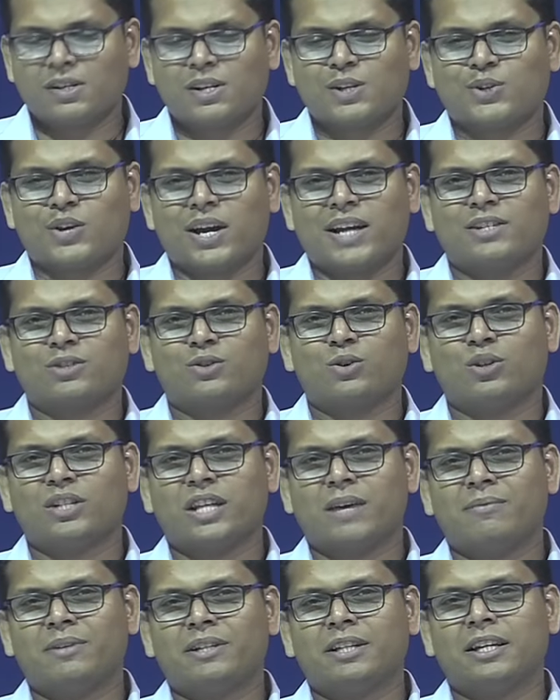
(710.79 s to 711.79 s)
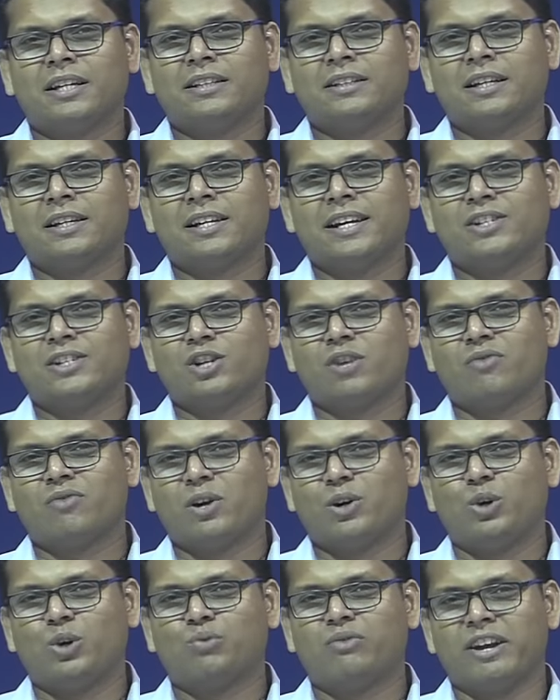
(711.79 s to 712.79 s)
So I score them in the range of
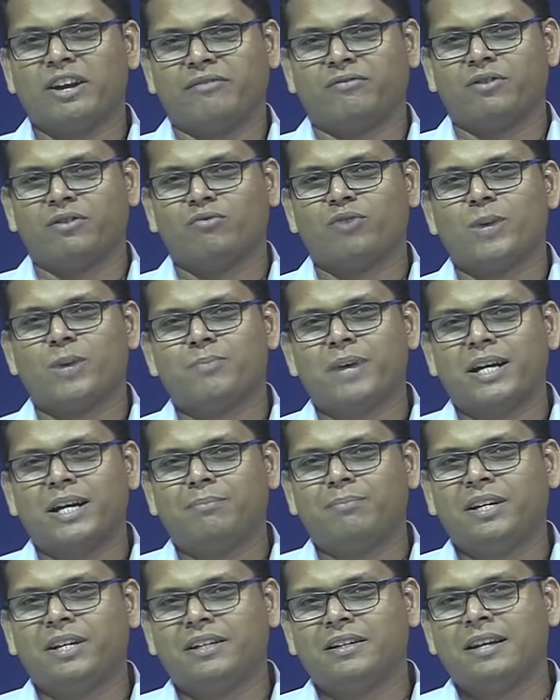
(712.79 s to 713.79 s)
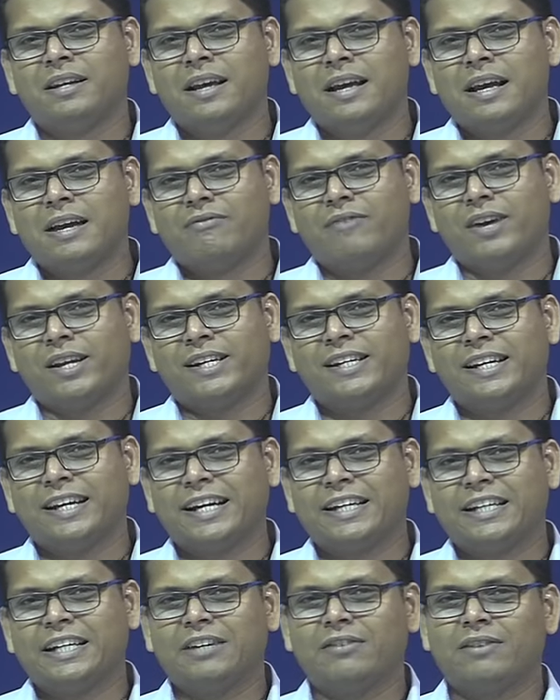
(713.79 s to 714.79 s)
1 to 5. 1 might mean very
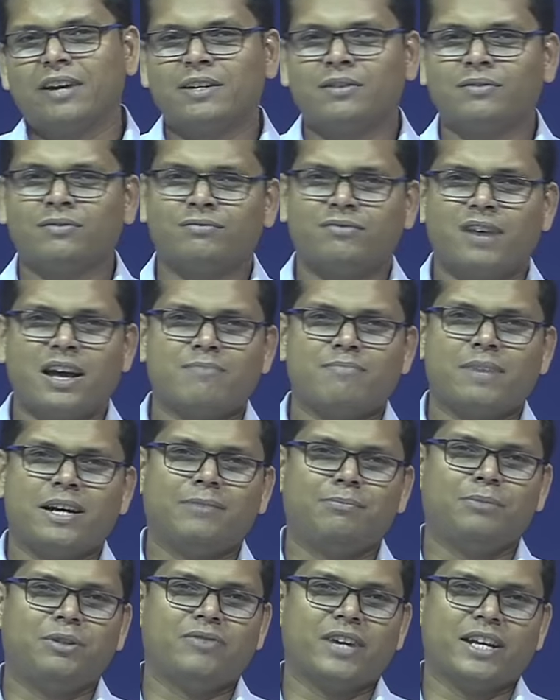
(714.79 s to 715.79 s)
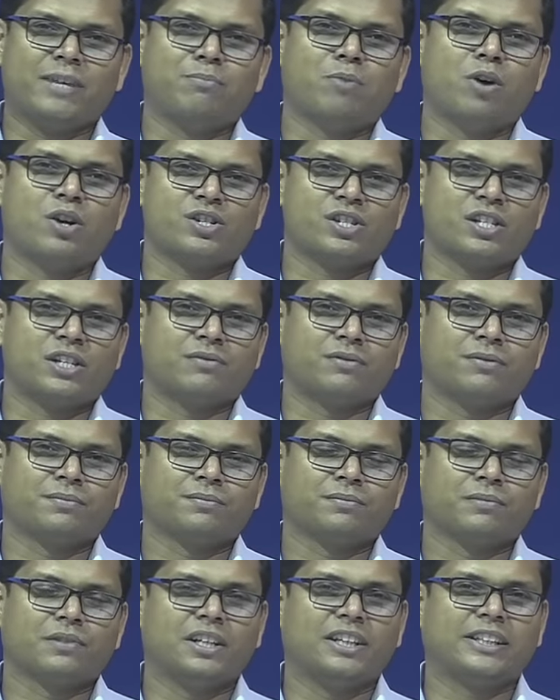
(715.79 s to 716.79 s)
negative and 5 might mean very positive.
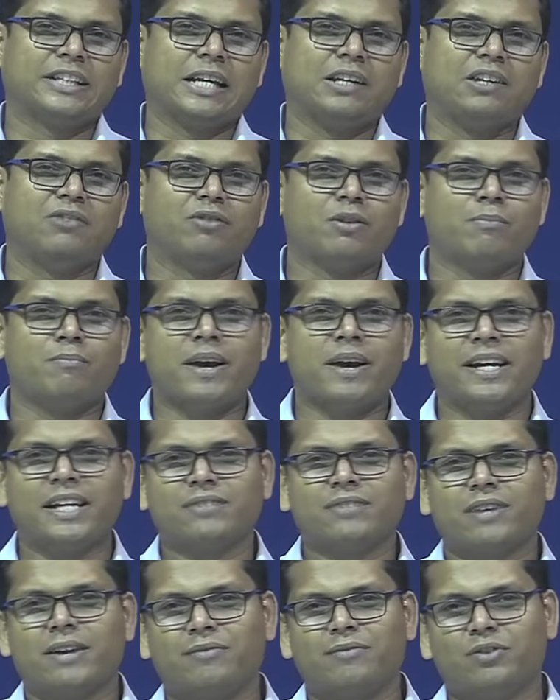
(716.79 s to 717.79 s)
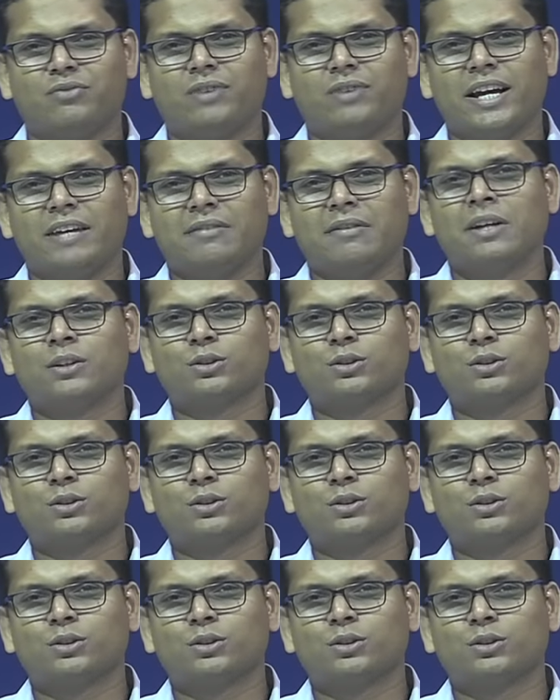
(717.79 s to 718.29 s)
It can be from -5 to 5.